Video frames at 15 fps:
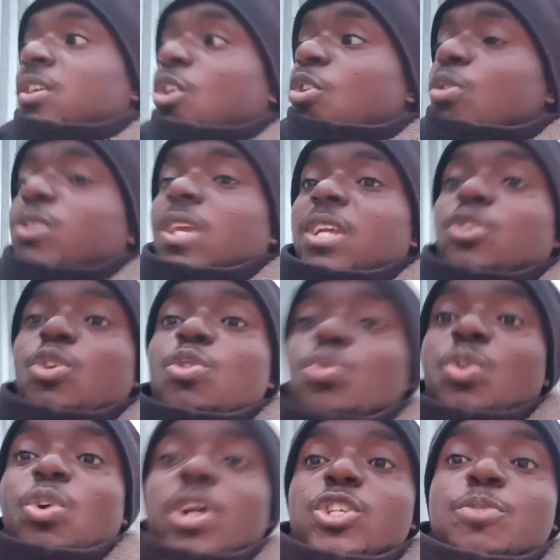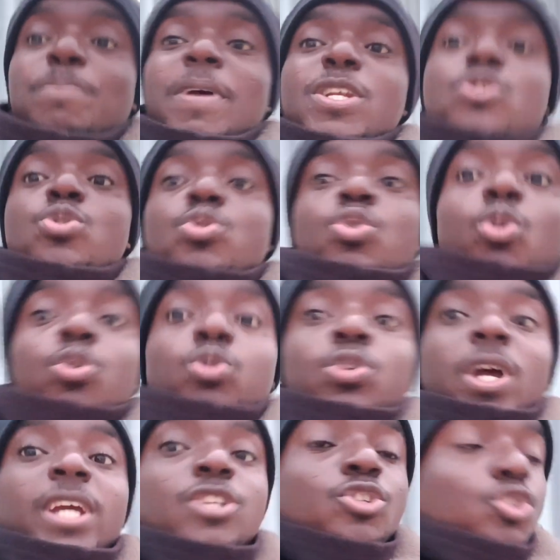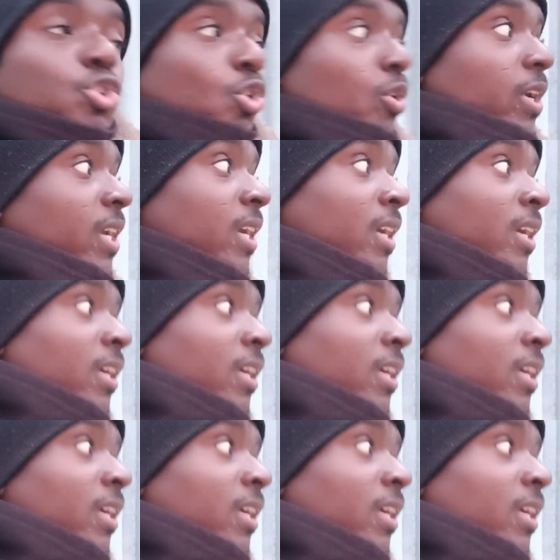Oh, they don't expect you to enjoy